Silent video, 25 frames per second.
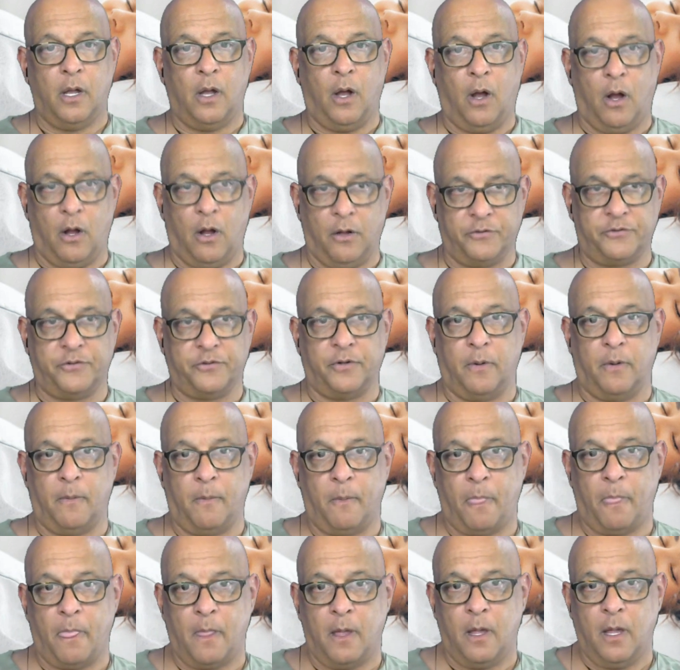Also,
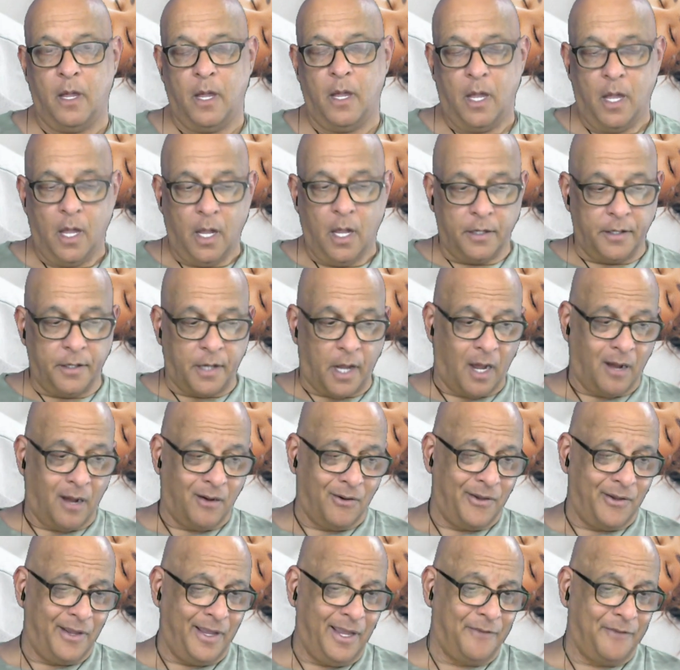
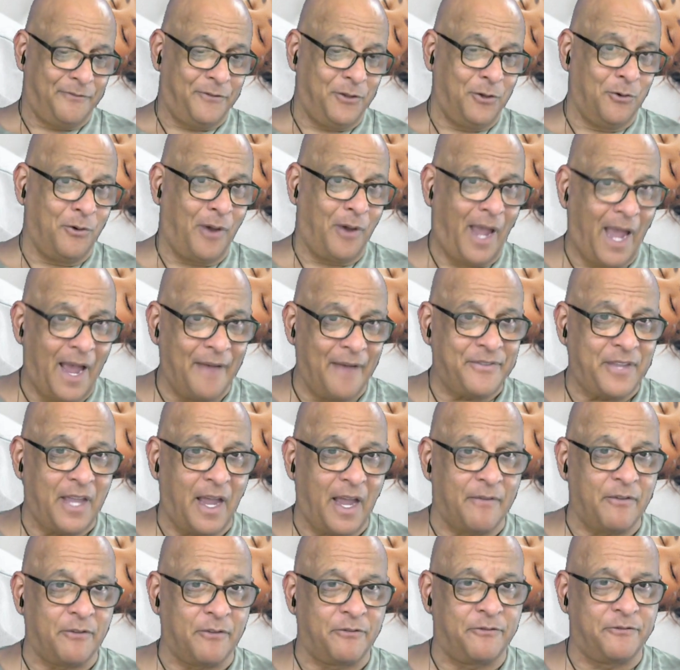now, if you have to
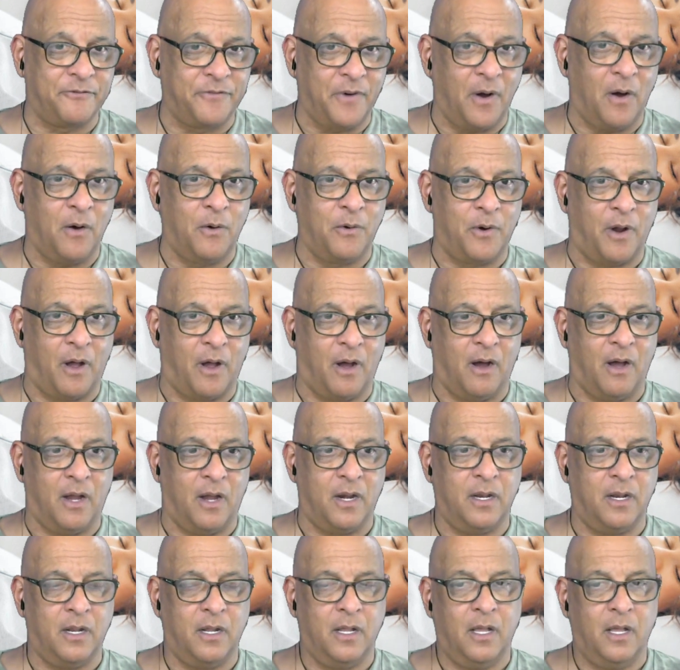have the phone
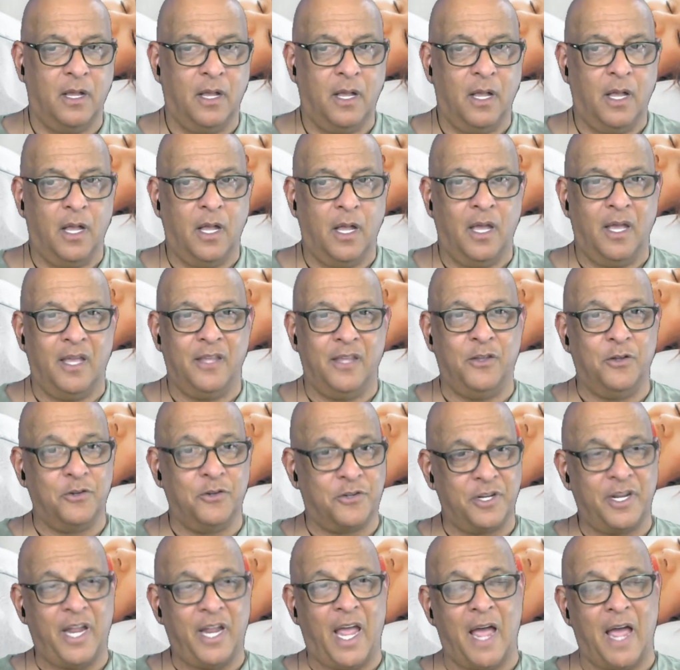on, you
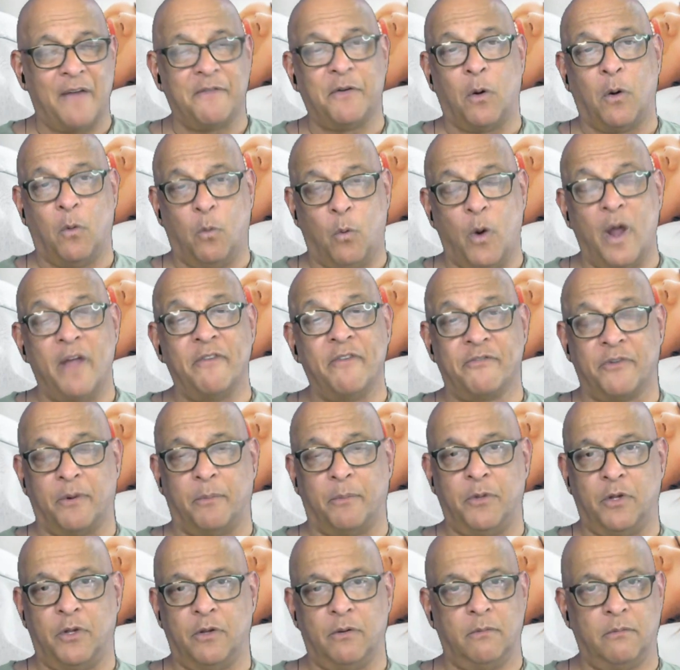should have it away
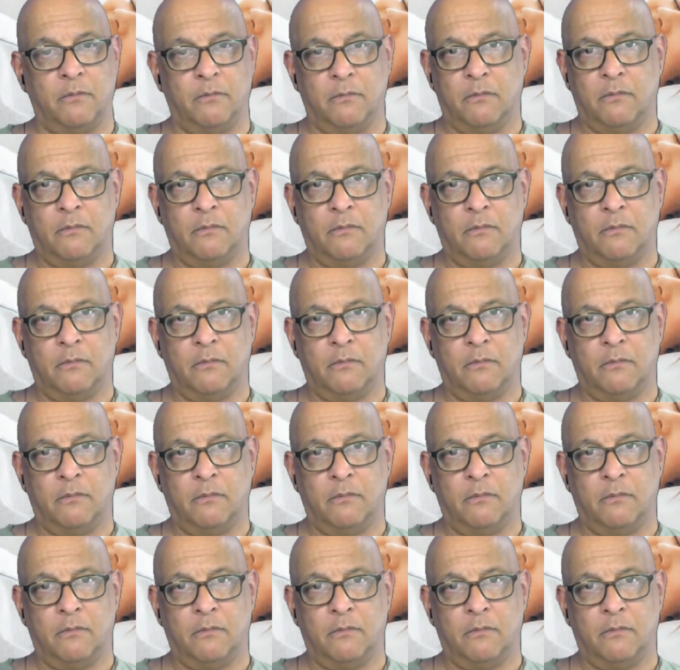from you.